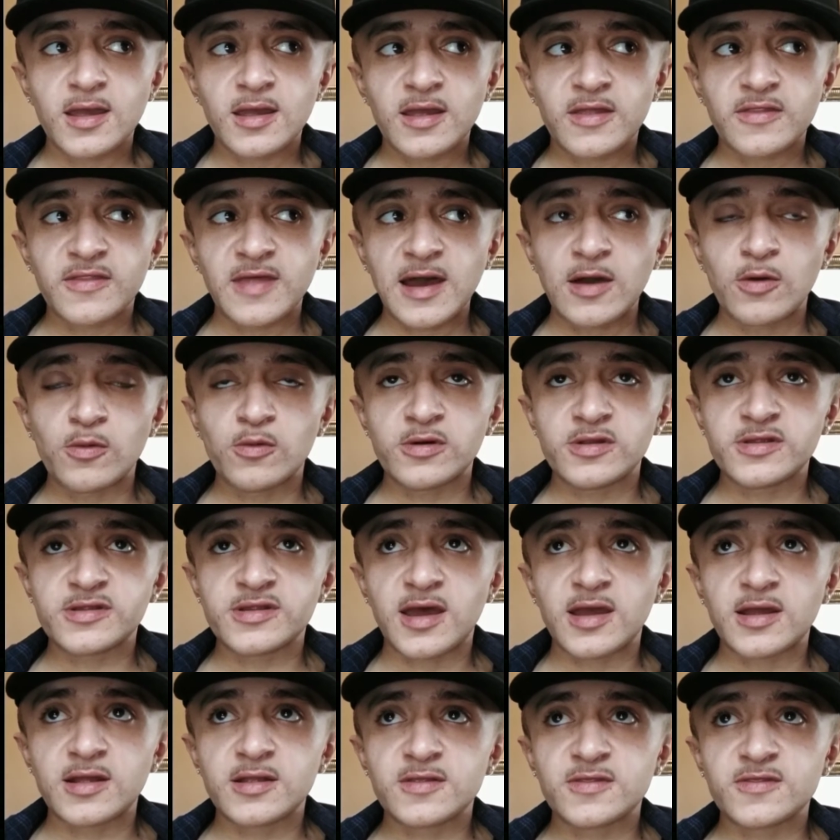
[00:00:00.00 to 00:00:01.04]
that was
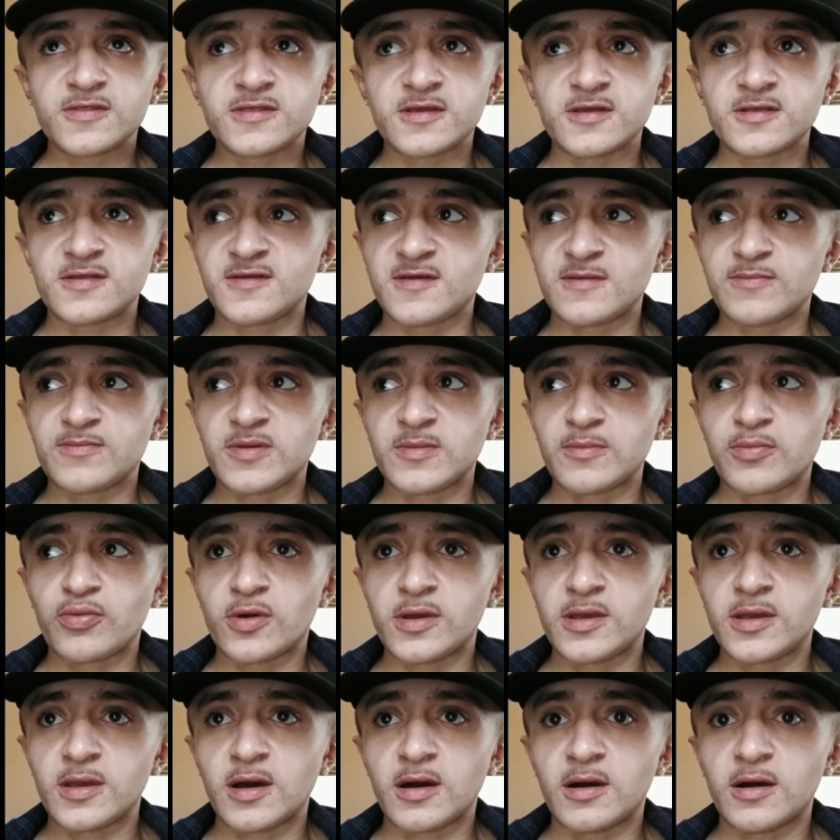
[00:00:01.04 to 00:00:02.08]
like the tipping
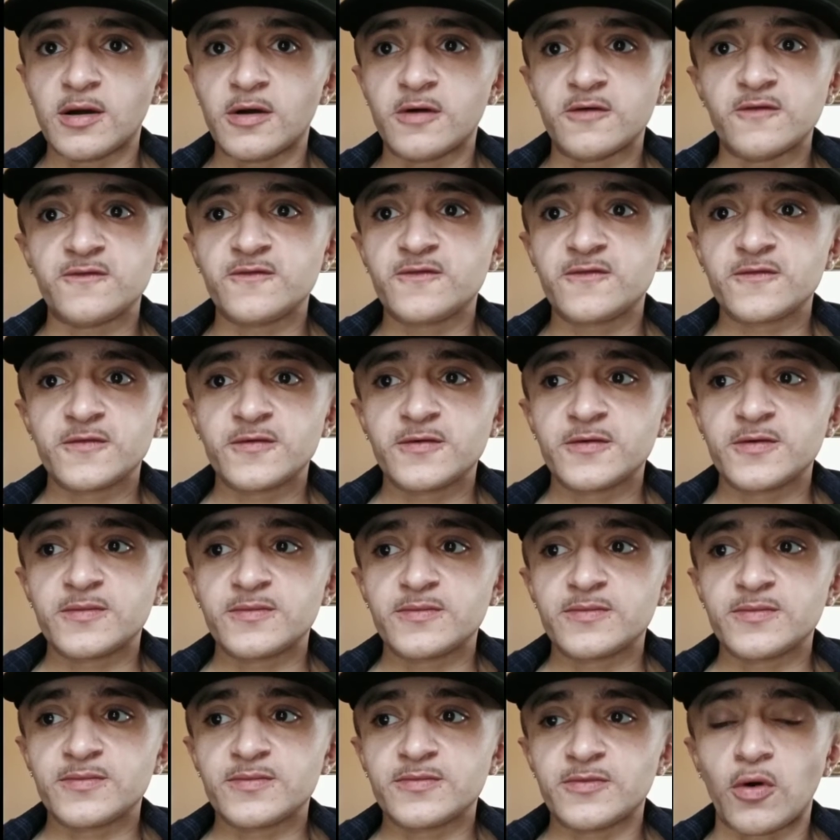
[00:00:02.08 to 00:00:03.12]
point of
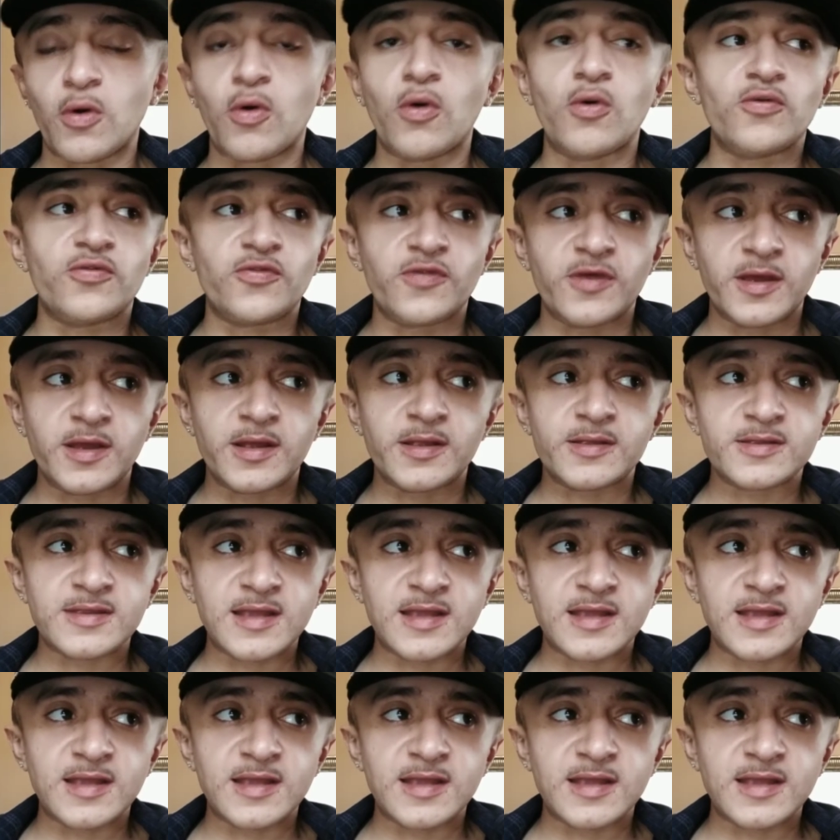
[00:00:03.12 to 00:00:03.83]
the whole thing.